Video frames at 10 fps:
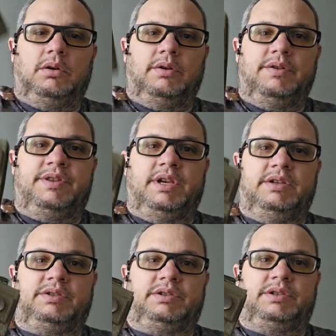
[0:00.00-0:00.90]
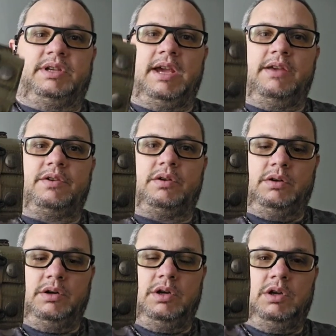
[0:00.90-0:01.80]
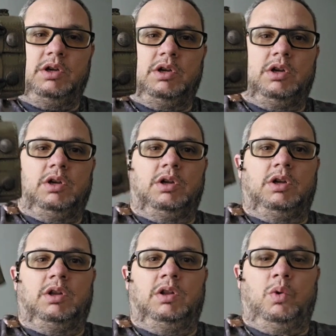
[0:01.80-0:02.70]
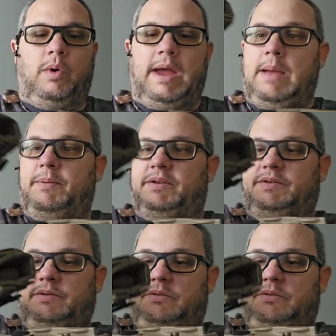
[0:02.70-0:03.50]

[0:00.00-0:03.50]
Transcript: this together, look what happens.